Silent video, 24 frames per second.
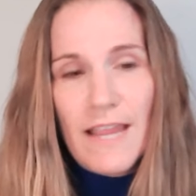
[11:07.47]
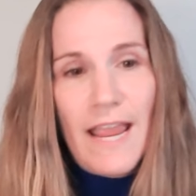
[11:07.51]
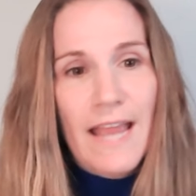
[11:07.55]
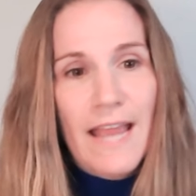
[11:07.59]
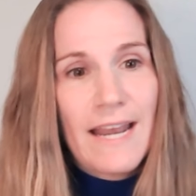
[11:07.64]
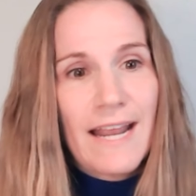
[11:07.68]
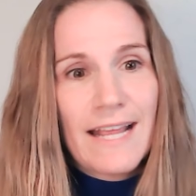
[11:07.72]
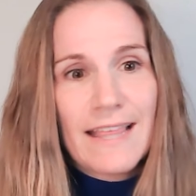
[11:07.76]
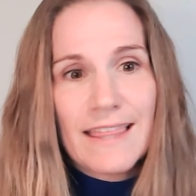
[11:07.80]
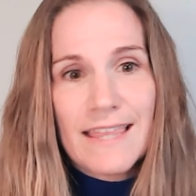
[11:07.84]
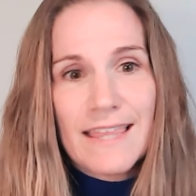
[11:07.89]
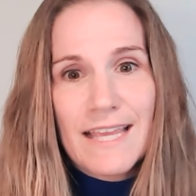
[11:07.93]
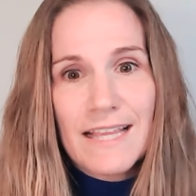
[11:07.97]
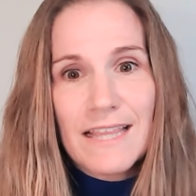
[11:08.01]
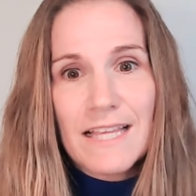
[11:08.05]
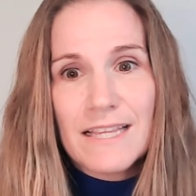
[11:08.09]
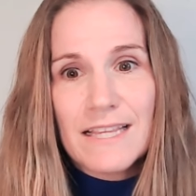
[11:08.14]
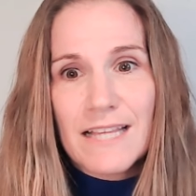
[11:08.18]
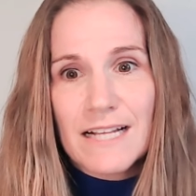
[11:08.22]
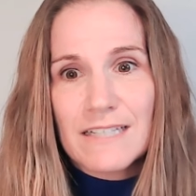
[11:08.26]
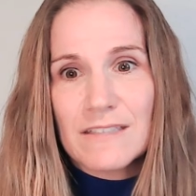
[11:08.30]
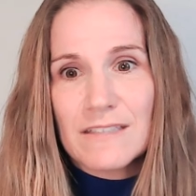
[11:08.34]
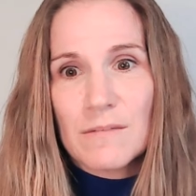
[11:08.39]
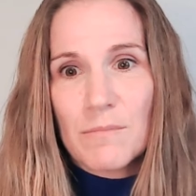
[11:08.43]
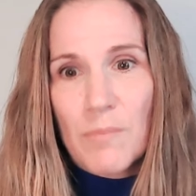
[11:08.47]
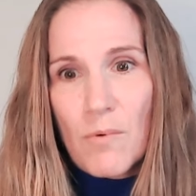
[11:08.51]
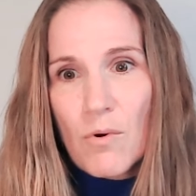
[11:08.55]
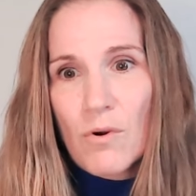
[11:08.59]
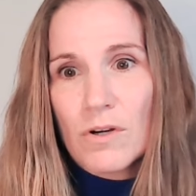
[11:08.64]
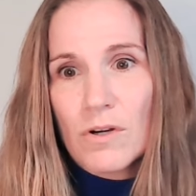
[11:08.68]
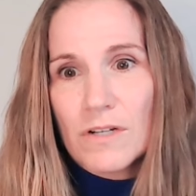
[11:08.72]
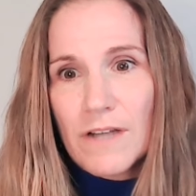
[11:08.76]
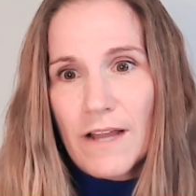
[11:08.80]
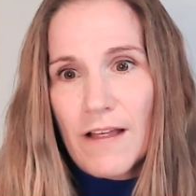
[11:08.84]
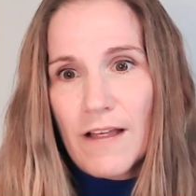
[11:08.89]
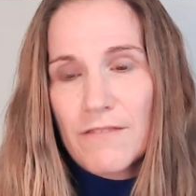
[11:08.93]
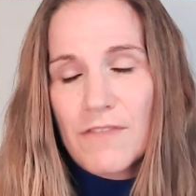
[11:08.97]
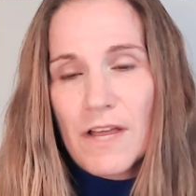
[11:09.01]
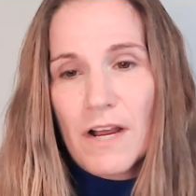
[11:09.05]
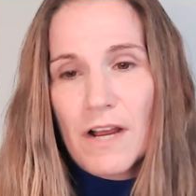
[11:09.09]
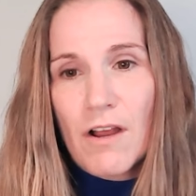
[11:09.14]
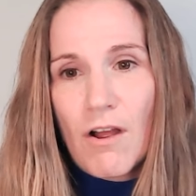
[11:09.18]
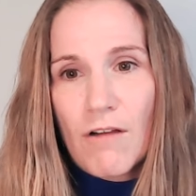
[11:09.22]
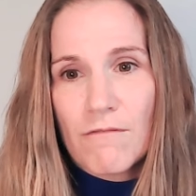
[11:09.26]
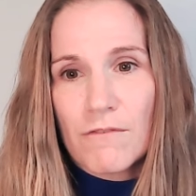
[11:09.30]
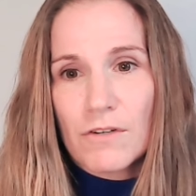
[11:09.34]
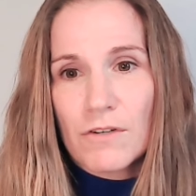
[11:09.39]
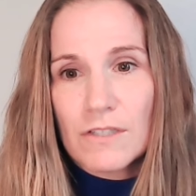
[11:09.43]
And I think that that's important to have that
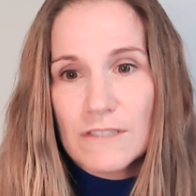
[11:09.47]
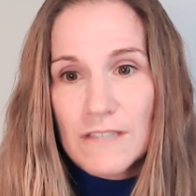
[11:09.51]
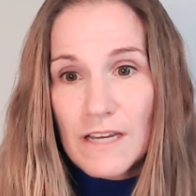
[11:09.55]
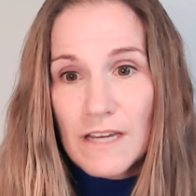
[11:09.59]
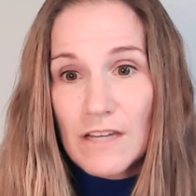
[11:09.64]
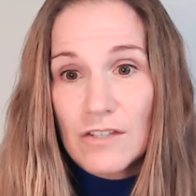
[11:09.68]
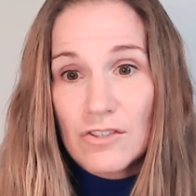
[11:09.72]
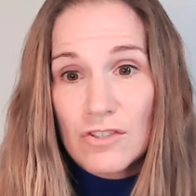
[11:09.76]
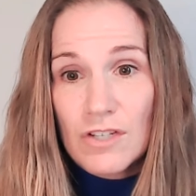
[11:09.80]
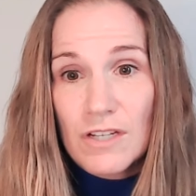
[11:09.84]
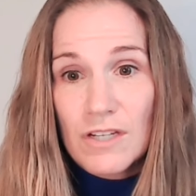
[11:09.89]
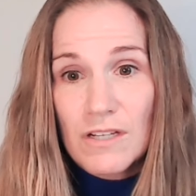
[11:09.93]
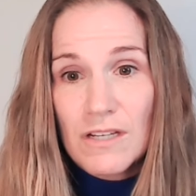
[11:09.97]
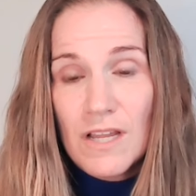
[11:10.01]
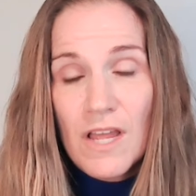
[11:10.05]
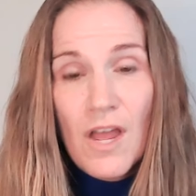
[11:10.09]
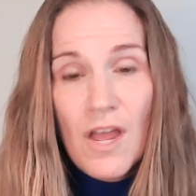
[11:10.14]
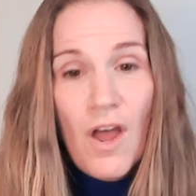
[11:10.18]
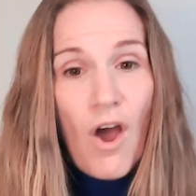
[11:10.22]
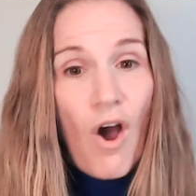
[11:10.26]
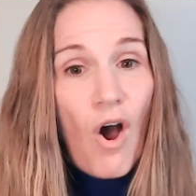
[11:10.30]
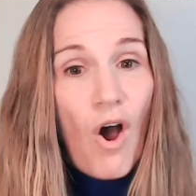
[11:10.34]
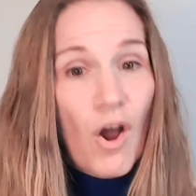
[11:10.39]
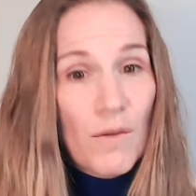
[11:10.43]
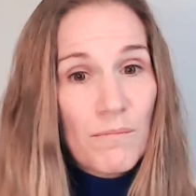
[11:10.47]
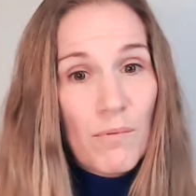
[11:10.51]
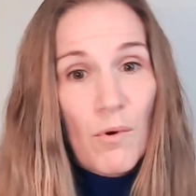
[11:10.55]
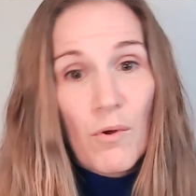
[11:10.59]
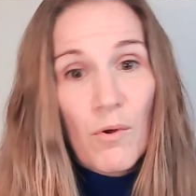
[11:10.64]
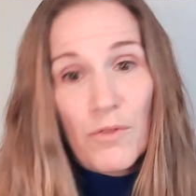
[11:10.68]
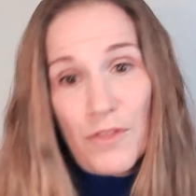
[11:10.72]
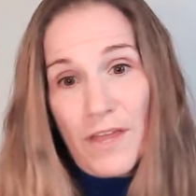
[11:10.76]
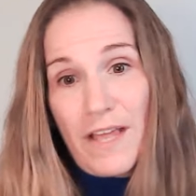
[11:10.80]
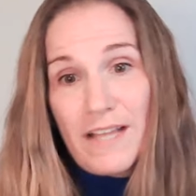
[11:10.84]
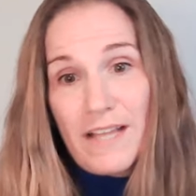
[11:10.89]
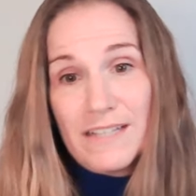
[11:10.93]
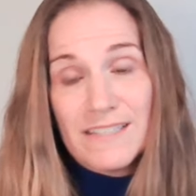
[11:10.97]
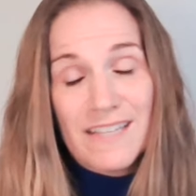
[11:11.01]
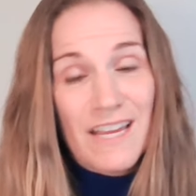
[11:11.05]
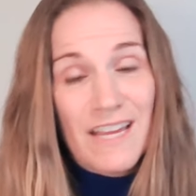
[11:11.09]
conversation on both ends.